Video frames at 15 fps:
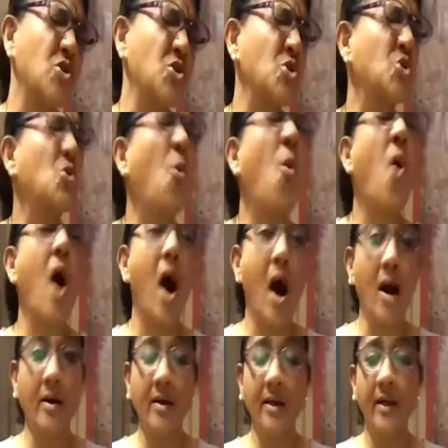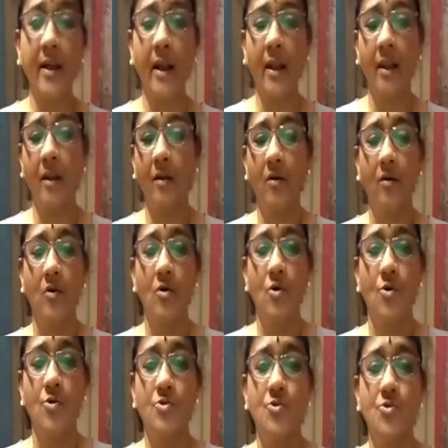was so hungry.
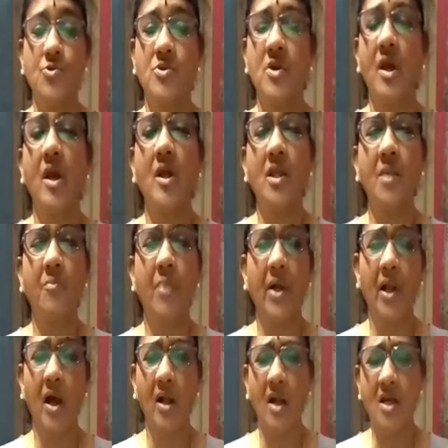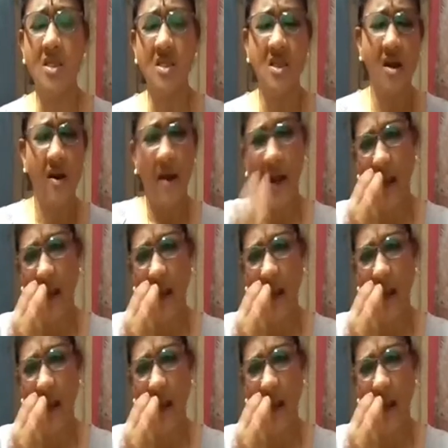So seeing the bananas,